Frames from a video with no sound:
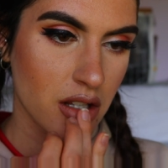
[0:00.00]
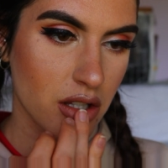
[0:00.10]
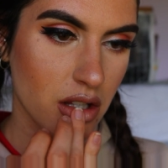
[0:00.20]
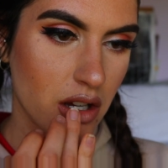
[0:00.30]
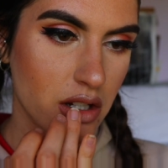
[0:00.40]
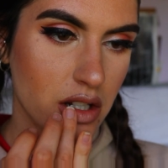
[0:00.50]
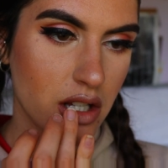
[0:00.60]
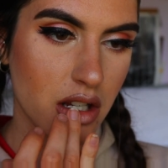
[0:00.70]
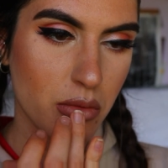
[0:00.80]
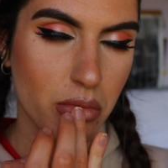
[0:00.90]
So I'll just
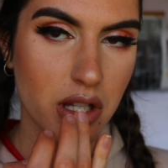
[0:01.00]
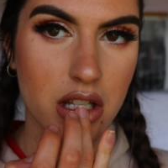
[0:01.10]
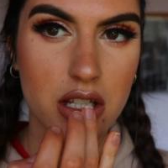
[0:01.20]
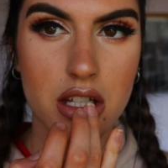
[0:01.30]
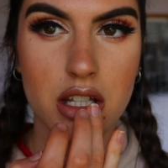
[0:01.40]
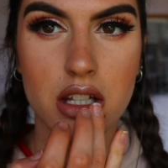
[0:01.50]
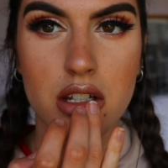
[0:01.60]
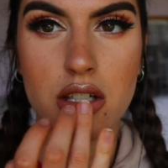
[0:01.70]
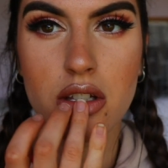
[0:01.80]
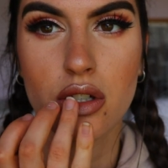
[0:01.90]
kind of blend it
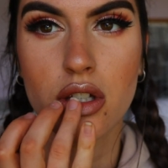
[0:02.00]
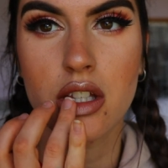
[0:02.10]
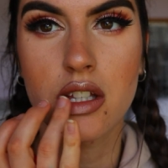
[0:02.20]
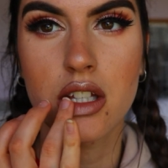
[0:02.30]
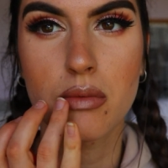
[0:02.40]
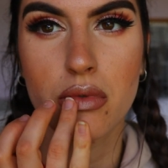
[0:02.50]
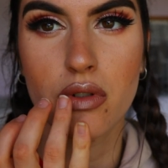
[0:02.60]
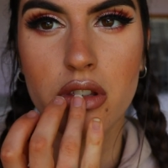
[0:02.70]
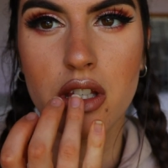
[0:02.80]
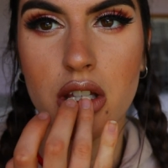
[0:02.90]
into the, lip,
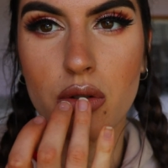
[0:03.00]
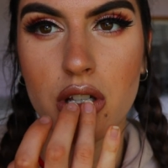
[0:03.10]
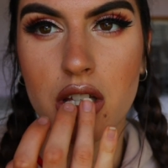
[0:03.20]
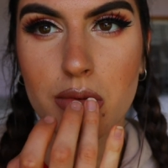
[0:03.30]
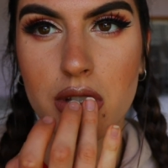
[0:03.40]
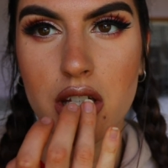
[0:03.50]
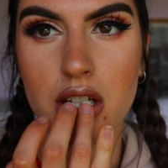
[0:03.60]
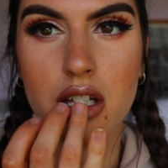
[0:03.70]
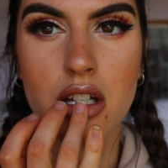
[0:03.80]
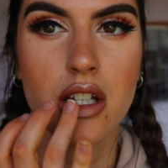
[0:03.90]
the liquid
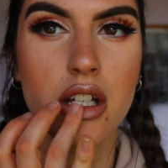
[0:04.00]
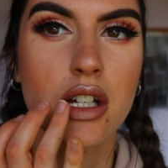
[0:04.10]
lipstick.